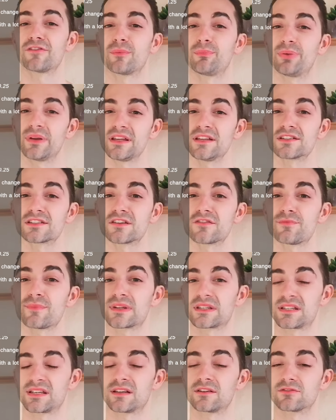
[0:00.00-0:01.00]
If a piece
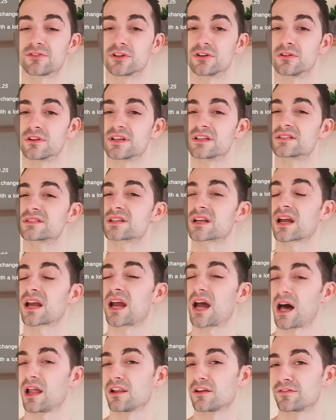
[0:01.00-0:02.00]
of material is
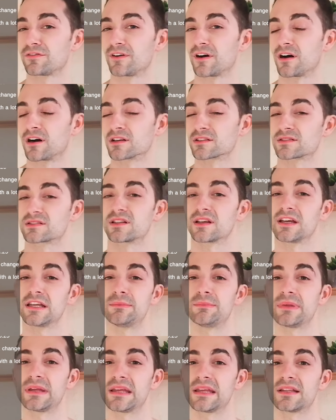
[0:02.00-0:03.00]
colour fast,
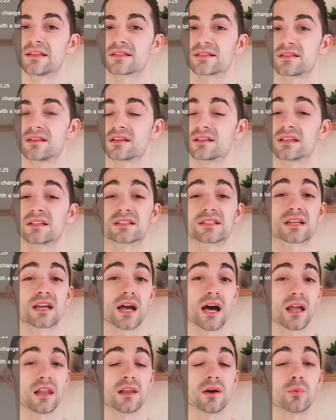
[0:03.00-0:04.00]
it means that its
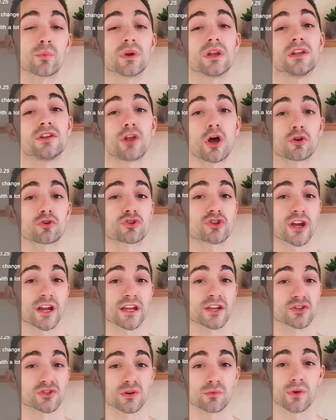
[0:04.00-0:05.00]
colour will not
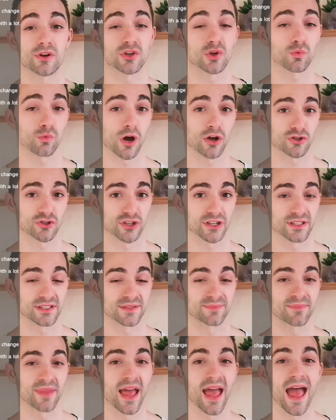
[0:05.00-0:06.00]
change when you wash
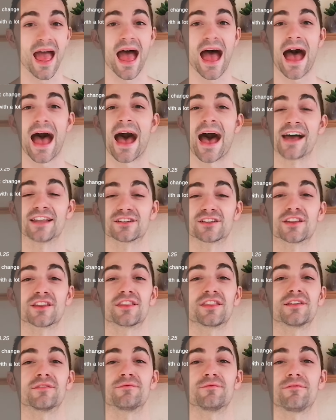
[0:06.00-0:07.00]
it. And
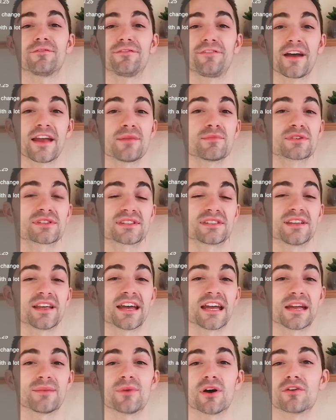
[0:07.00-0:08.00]
the famous
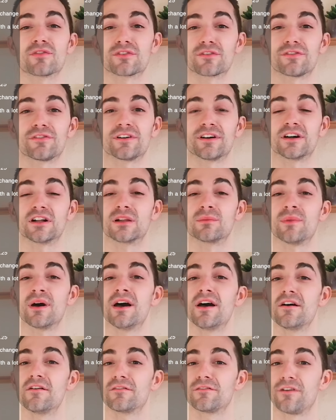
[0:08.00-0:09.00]
name of the
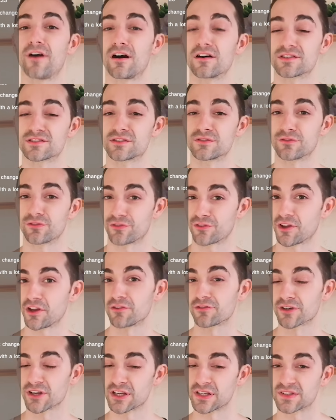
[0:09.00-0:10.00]
film Fast and
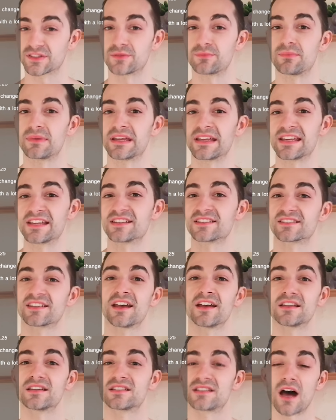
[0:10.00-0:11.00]
Furious
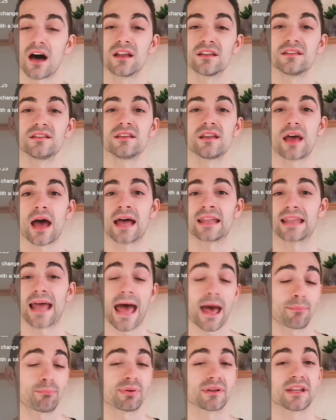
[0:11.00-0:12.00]
means done
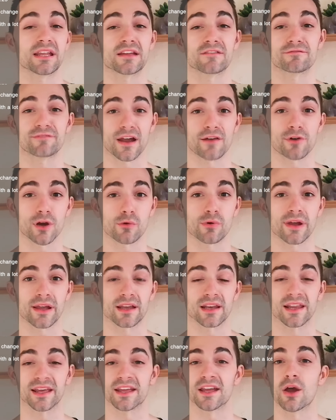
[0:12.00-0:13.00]
and happening very
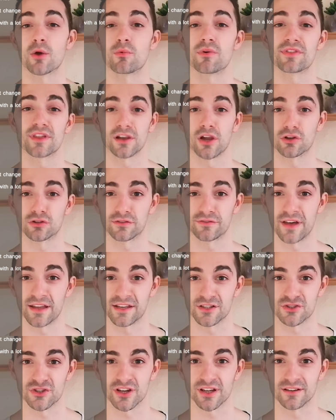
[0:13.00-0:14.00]
quickly with a lot of
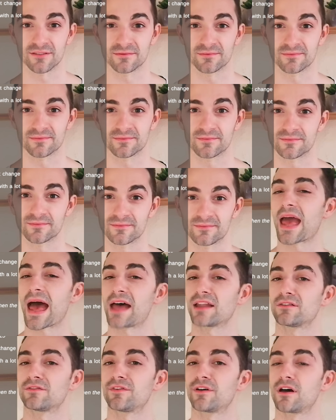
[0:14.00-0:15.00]
energy.
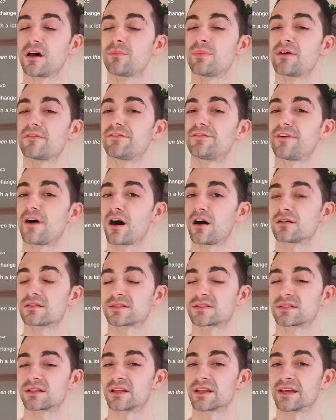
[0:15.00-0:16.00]
The adverb
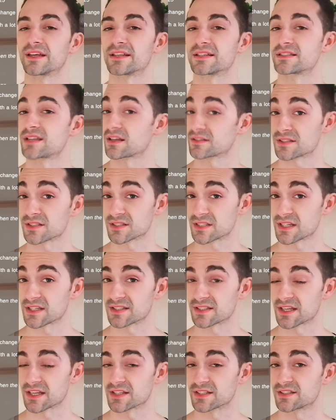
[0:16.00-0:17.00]
fastly doesn't
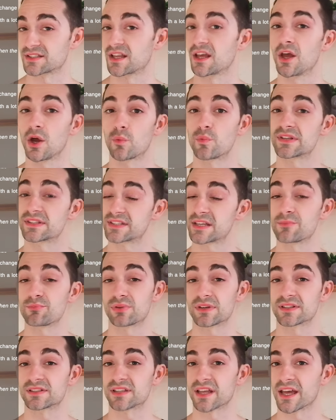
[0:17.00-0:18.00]
exist. We
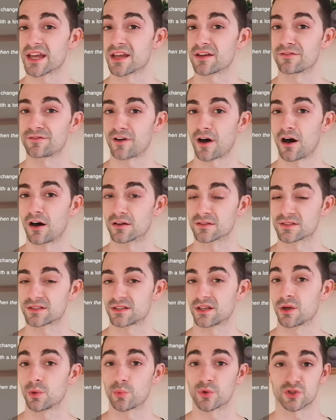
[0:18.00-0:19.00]
simply say
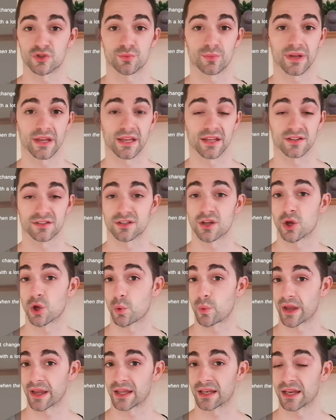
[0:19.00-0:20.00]
fast, which means
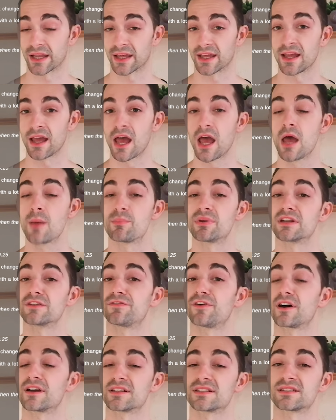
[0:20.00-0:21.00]
quickly.
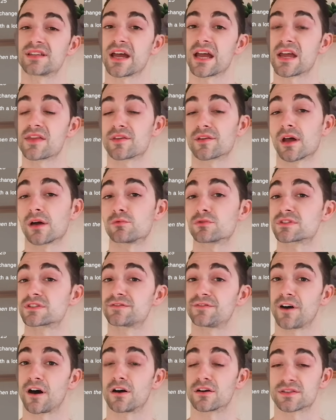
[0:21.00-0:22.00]
But if I say that I
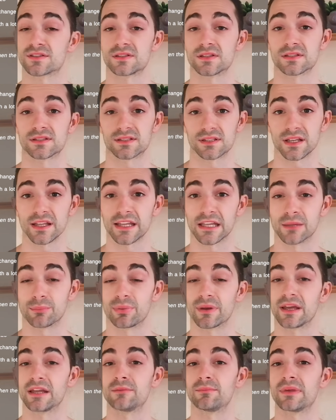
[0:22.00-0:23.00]
was fast
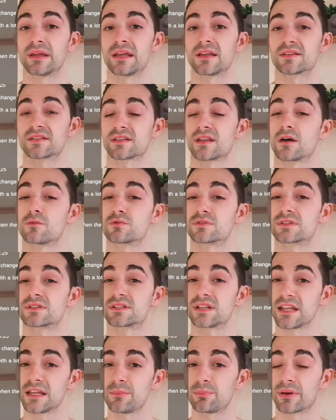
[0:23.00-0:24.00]
asleep, it means that I was
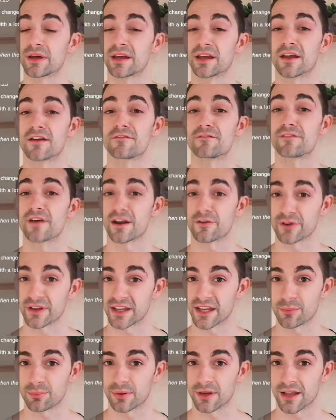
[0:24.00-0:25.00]
sleeping
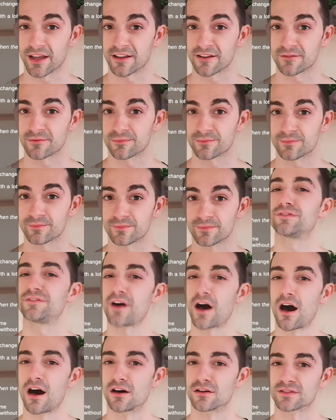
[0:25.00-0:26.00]
very deeply. To
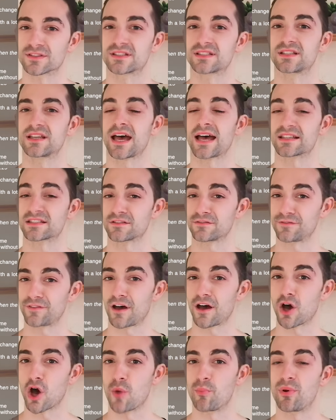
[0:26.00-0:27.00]
fast as a
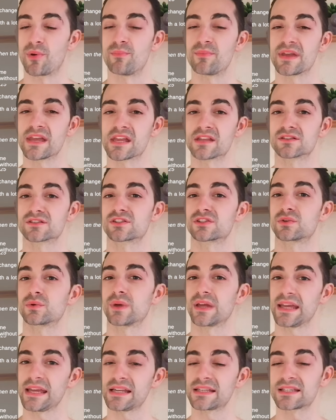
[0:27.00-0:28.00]
verb means
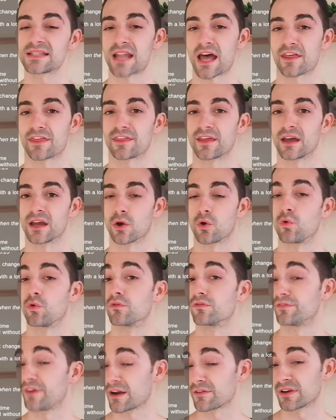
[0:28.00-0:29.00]
to eat nothing
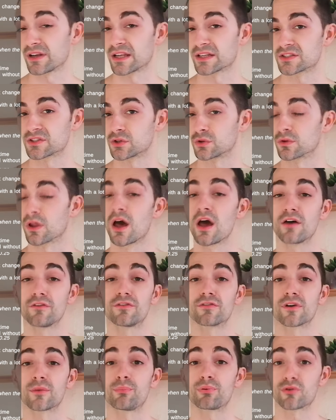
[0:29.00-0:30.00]
or very little
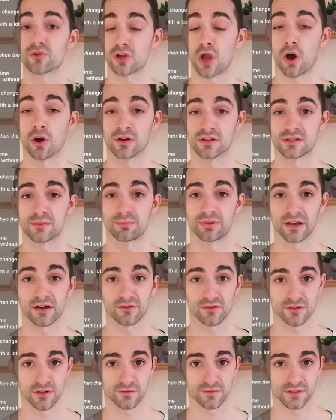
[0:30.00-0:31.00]
for a prolonged
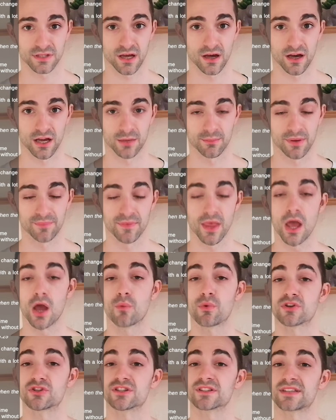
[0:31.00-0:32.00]
period of time,
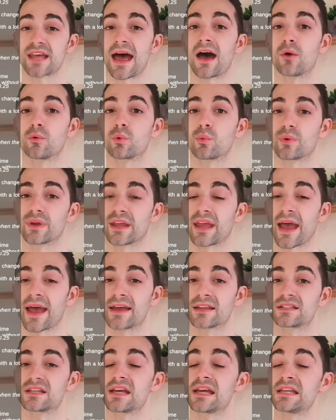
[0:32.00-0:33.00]
which is how we
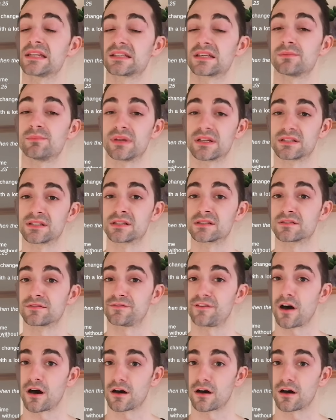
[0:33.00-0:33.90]
get intermittent